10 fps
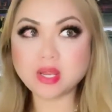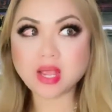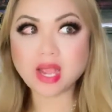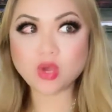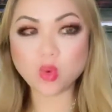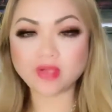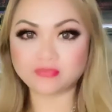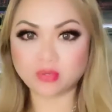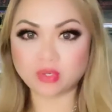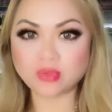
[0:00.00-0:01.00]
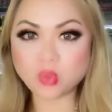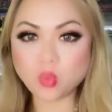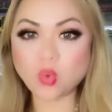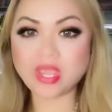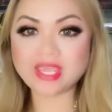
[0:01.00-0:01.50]
However, the
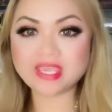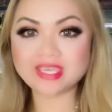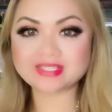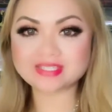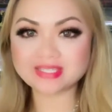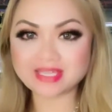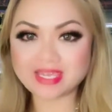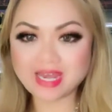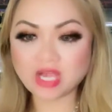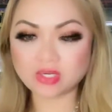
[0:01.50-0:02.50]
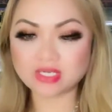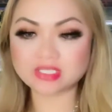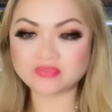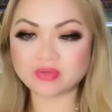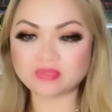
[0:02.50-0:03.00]
way it's laid out and
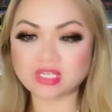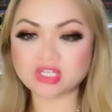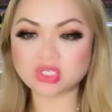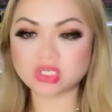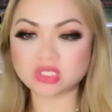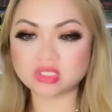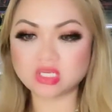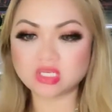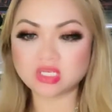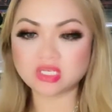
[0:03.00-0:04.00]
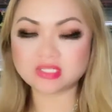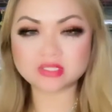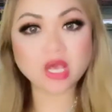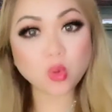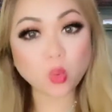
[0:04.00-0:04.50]
its foundation is
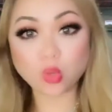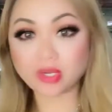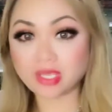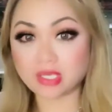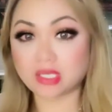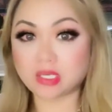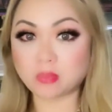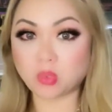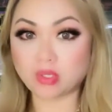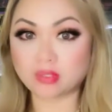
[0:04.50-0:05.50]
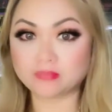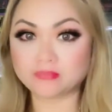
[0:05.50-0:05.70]
not working anymore.